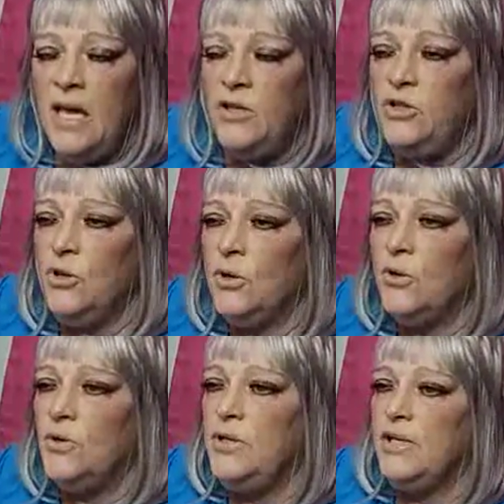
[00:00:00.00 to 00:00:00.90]
and you're
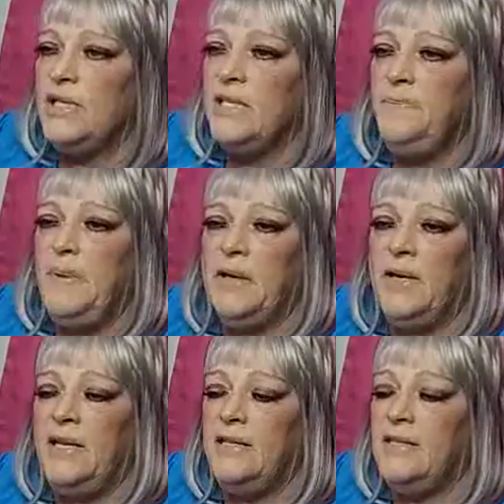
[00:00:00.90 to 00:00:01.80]
going to
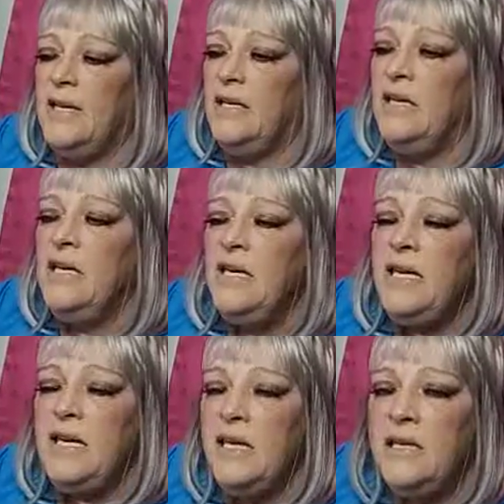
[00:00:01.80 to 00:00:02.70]
experience it
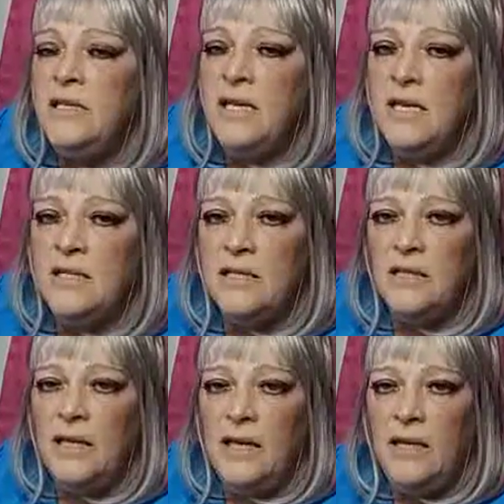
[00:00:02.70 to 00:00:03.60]

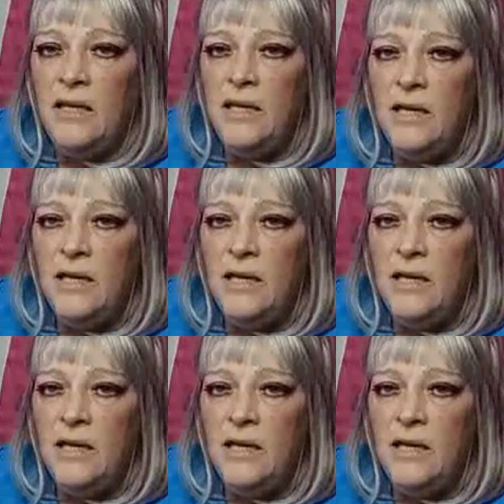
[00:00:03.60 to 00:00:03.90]
intensely